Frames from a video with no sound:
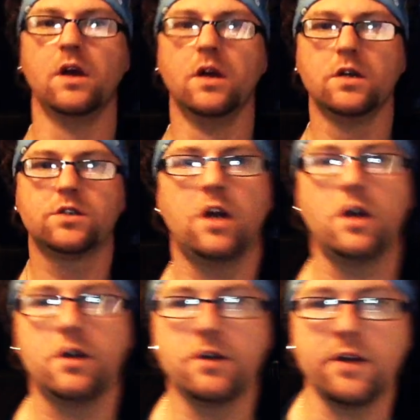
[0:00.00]

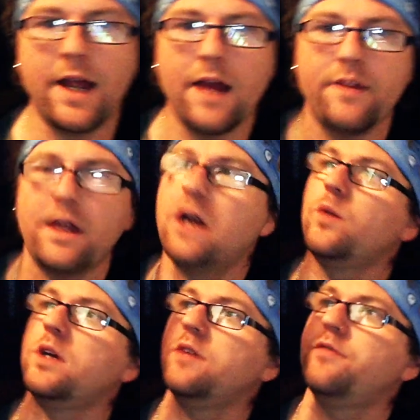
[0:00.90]
So now that
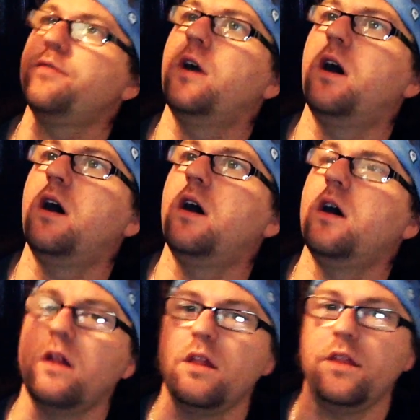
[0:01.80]
we've
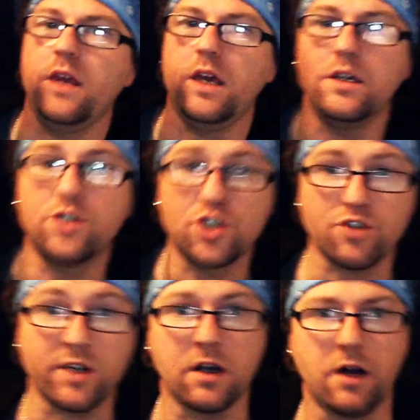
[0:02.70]
got the
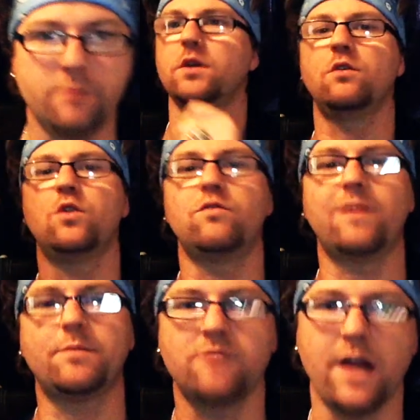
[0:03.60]
string on, all wrapped
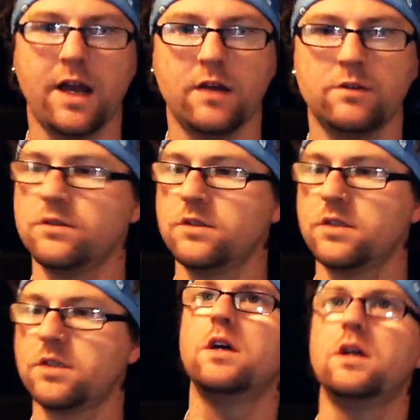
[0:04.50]

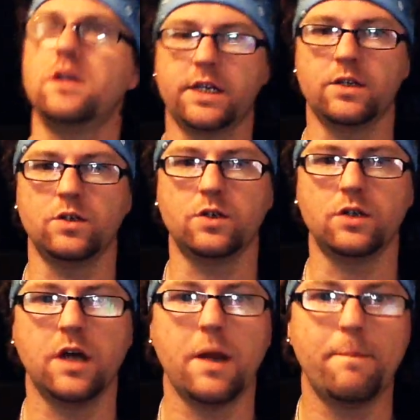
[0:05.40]
around, looking all
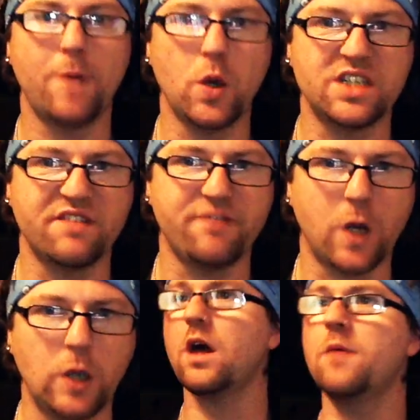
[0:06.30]
beautiful,
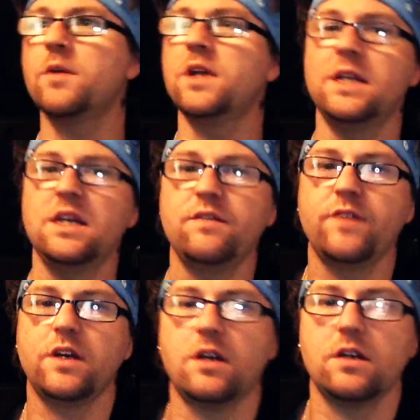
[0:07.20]
I'm going to leave
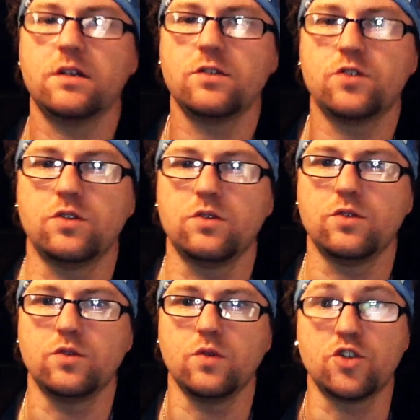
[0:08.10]
it
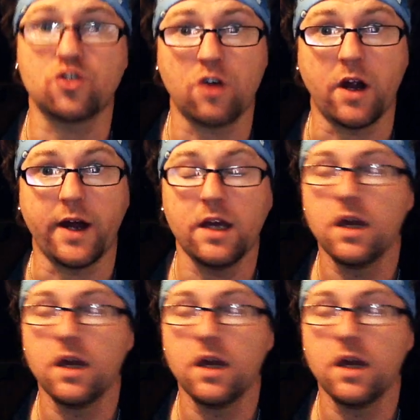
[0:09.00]
to dry.